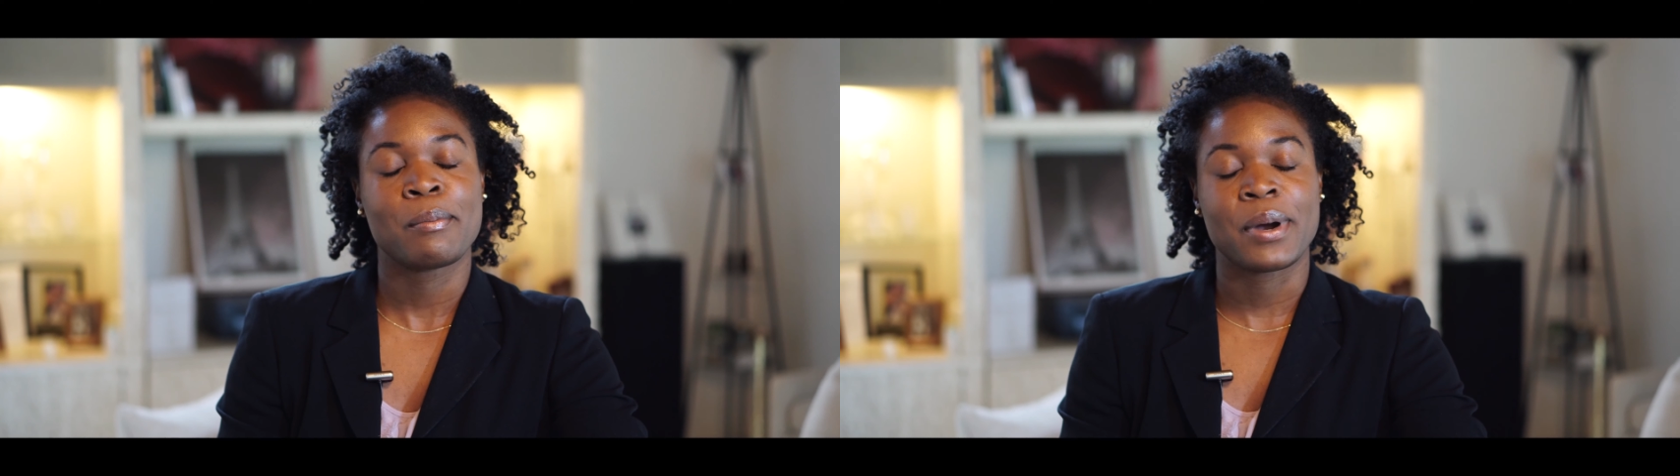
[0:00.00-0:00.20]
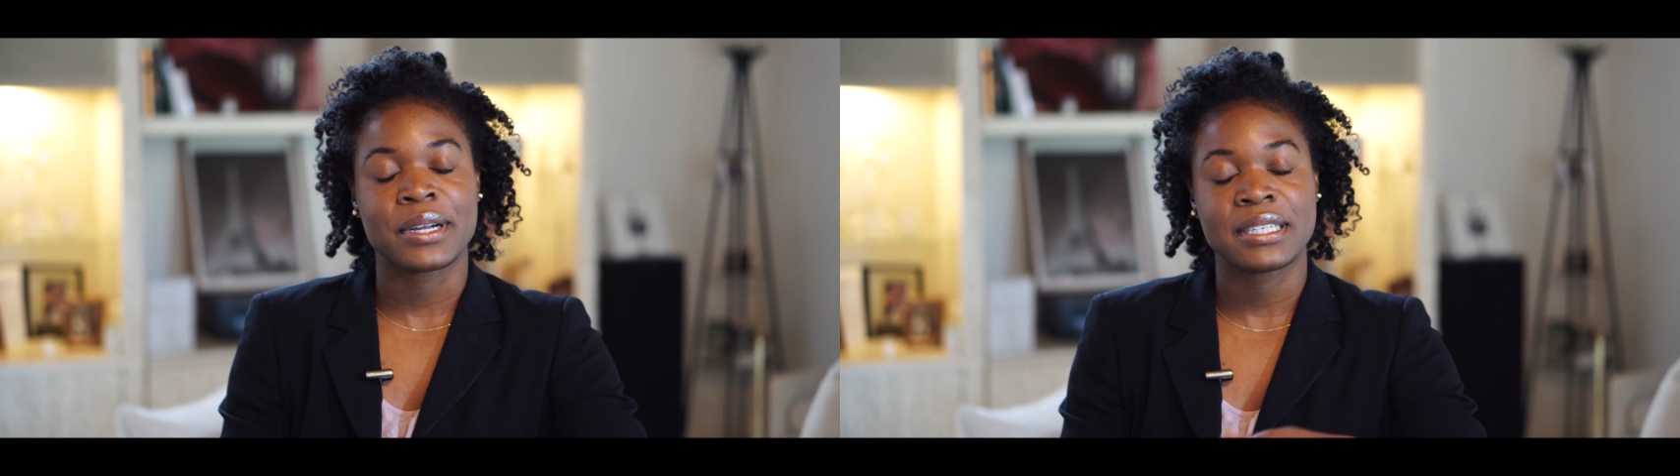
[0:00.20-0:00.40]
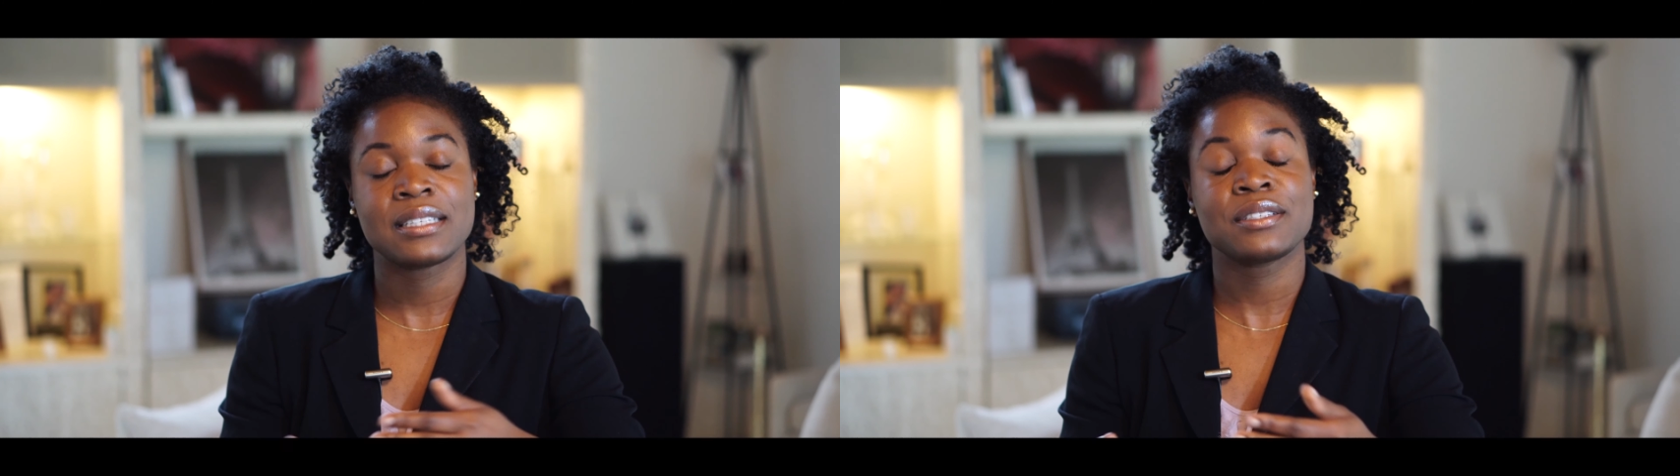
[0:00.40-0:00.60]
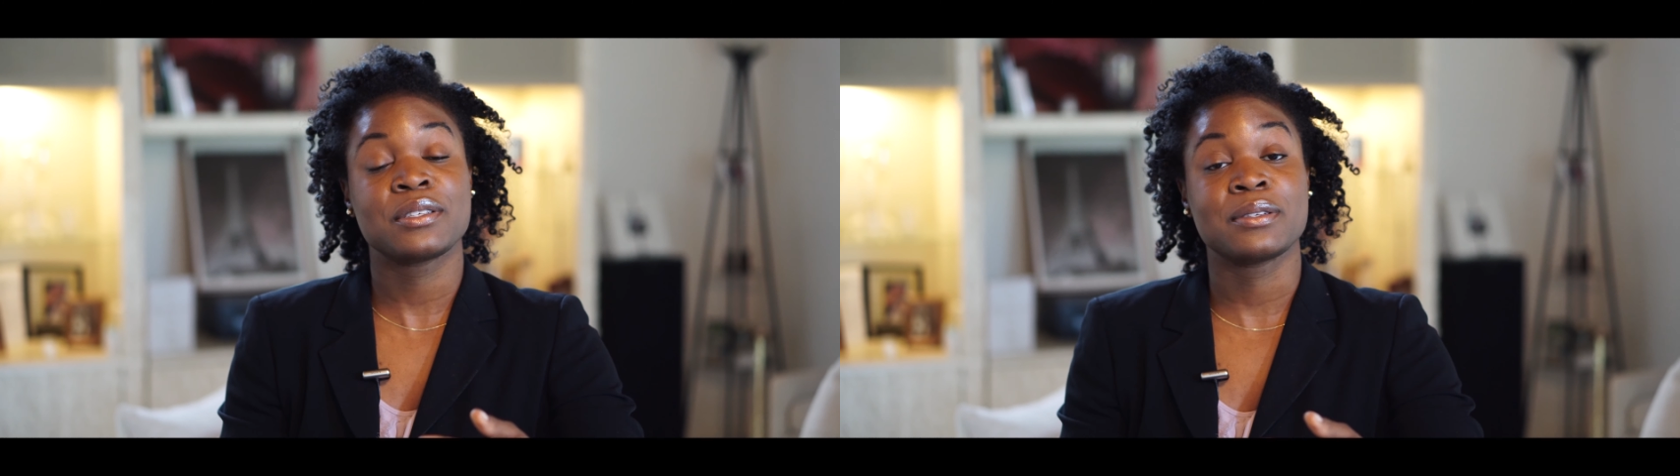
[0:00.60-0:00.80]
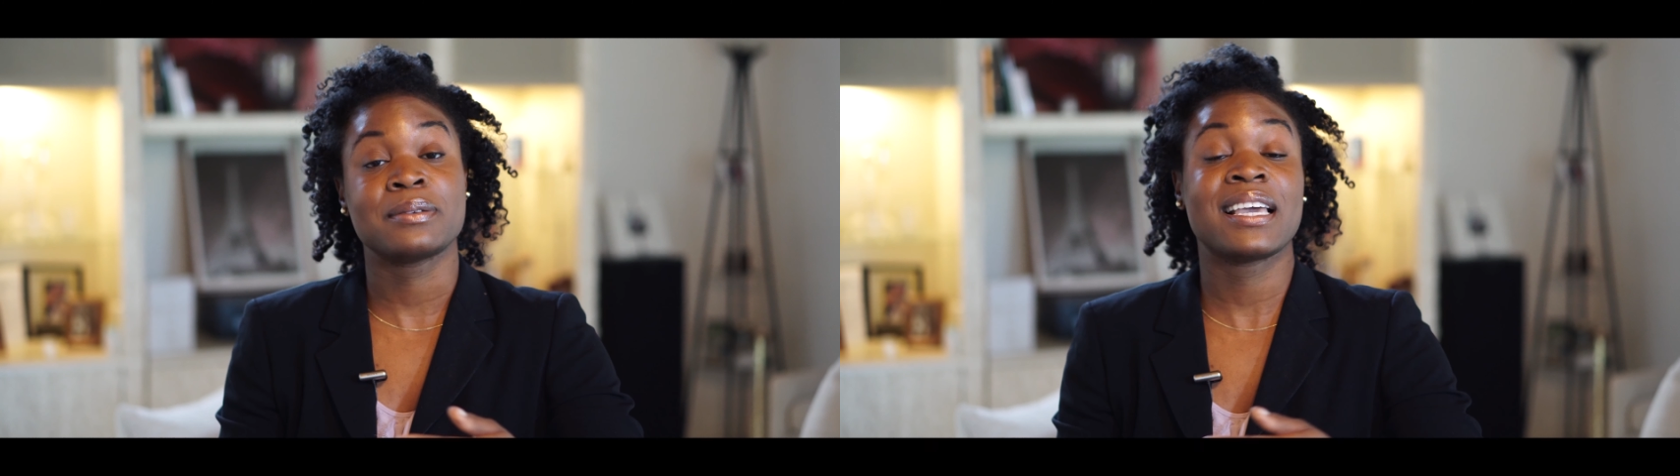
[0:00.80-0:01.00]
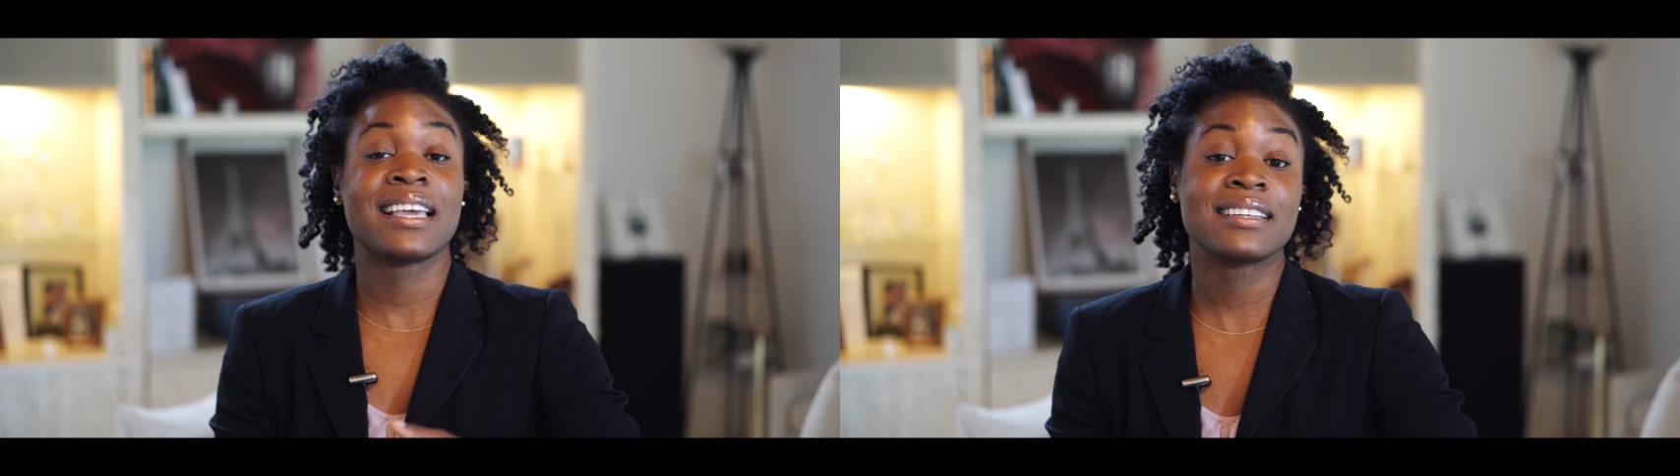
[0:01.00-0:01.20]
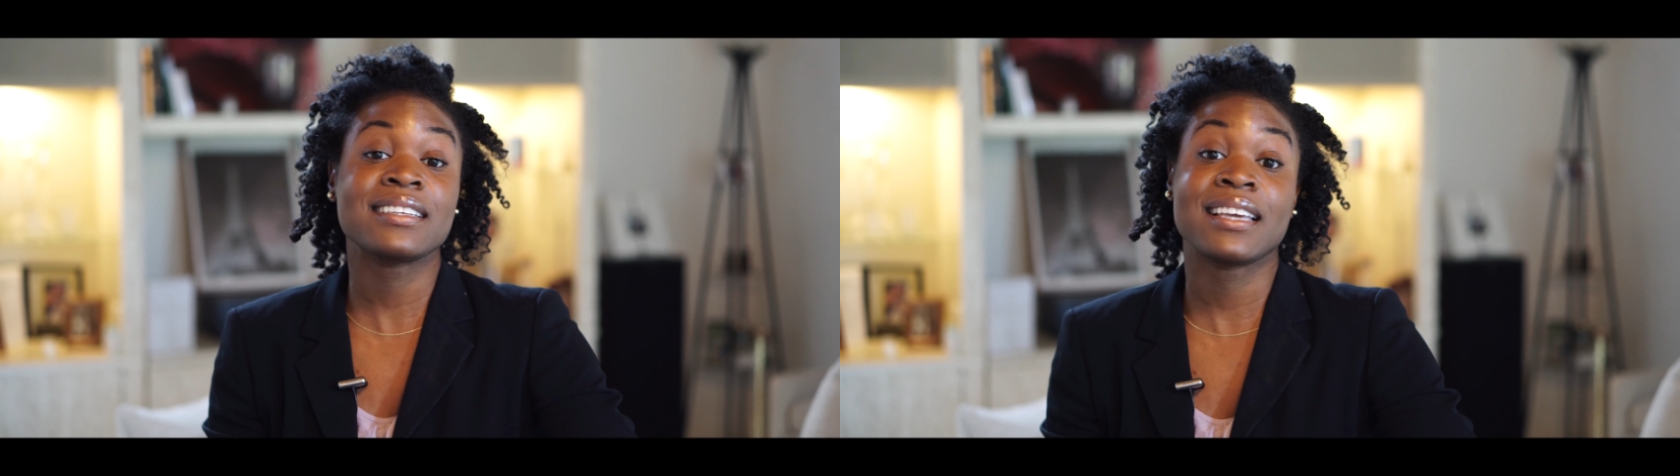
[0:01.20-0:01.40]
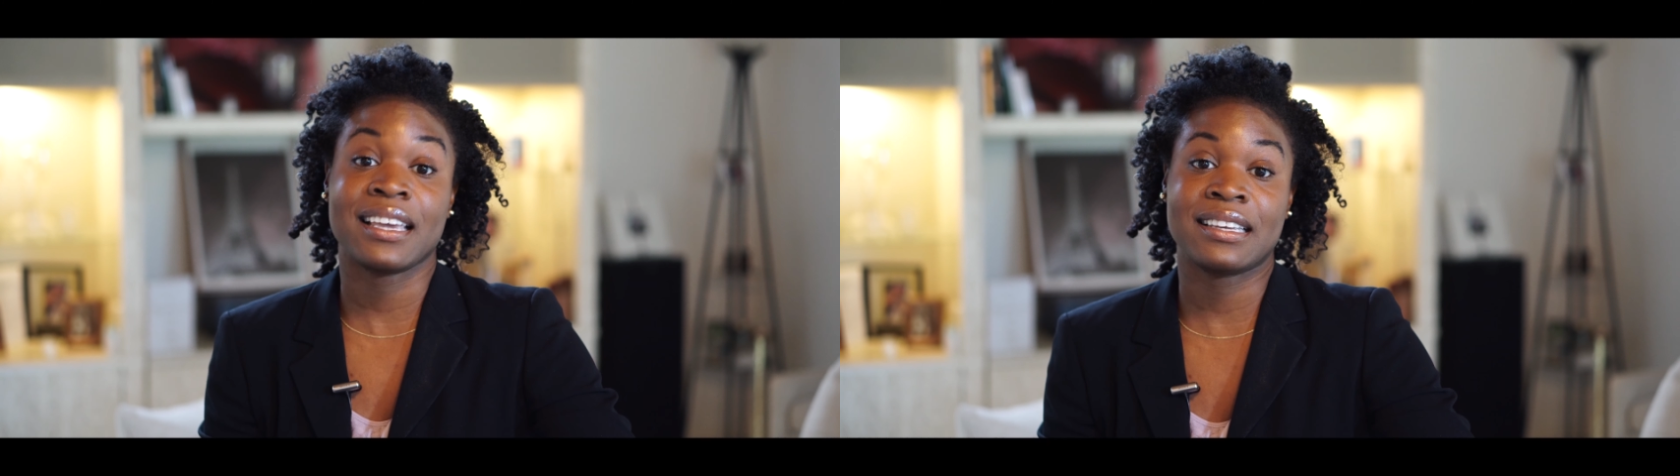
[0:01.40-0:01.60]
marketing to
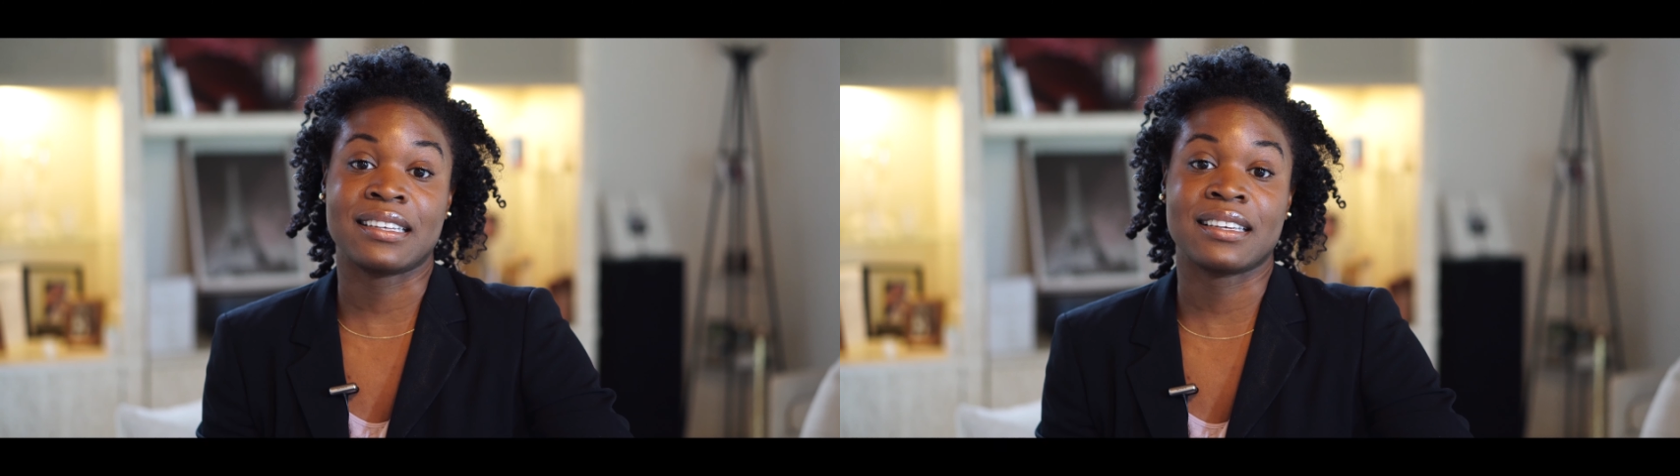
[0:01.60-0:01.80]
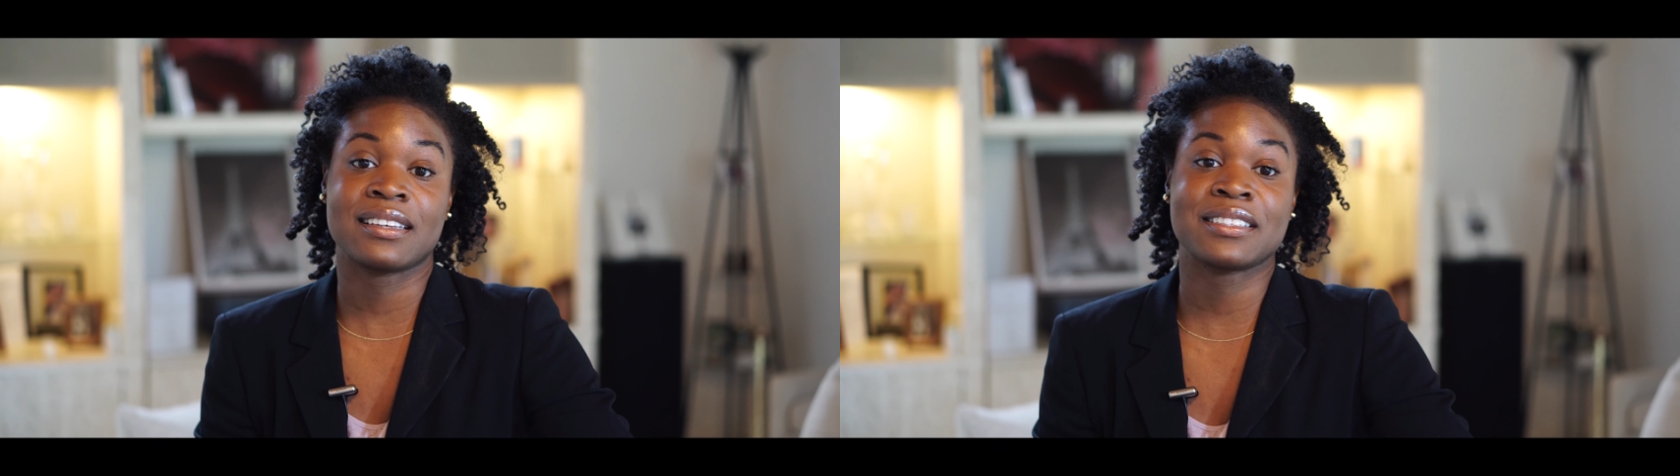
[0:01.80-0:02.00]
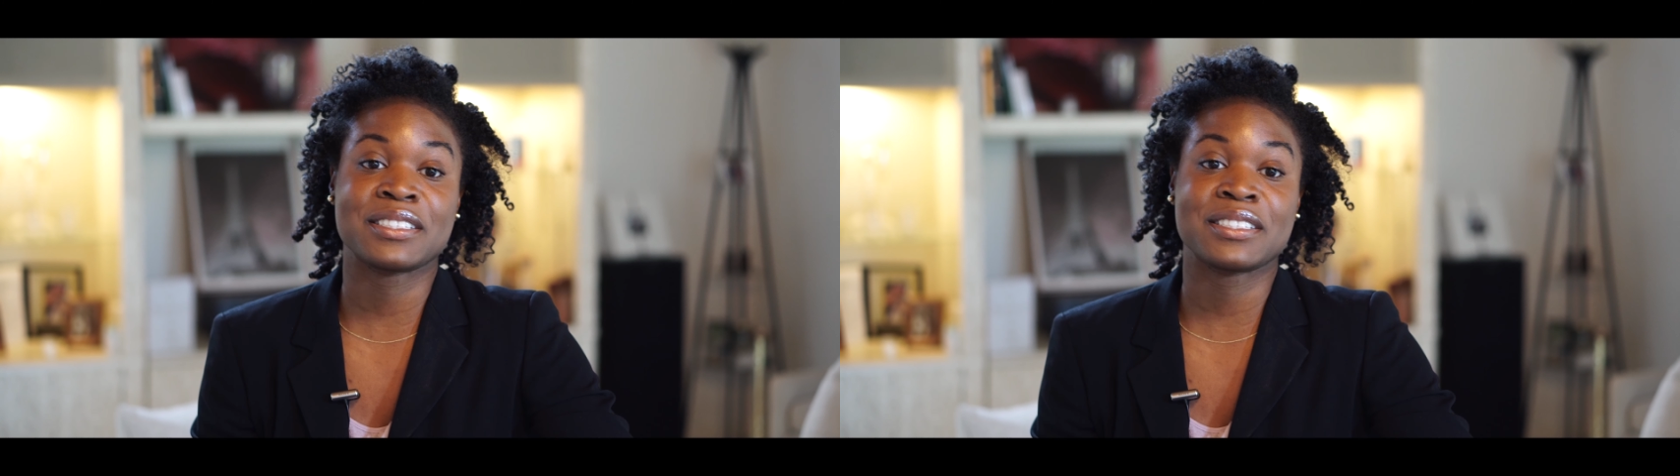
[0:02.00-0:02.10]
and gaining